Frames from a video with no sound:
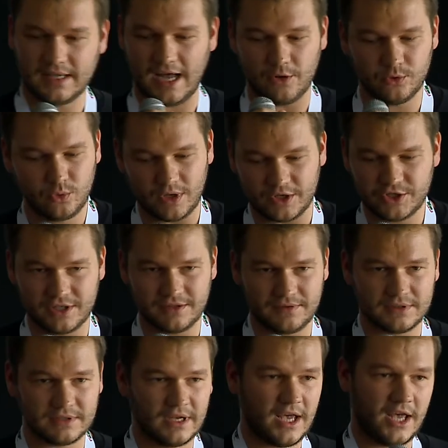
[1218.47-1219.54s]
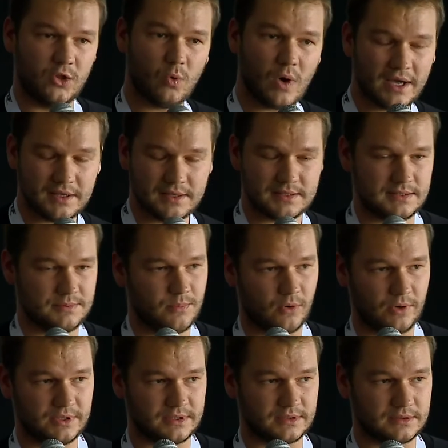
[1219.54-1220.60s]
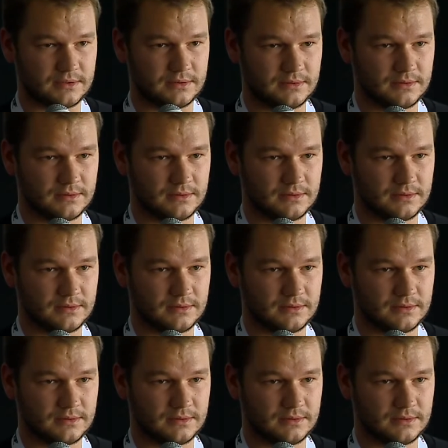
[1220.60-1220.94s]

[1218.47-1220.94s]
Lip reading: how to achieve it, and why it is important.